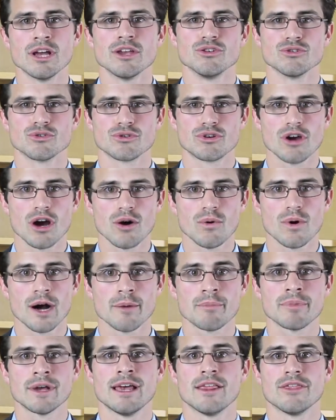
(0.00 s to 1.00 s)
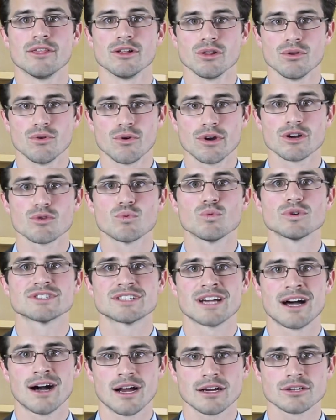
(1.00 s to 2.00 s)
You'll go up, the lawyer will
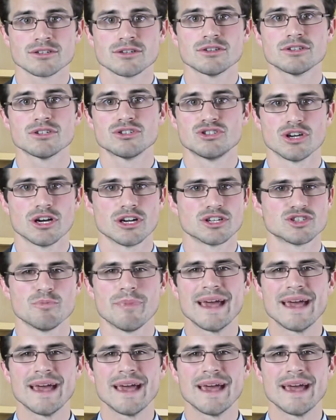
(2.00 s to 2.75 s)
talk to the judge.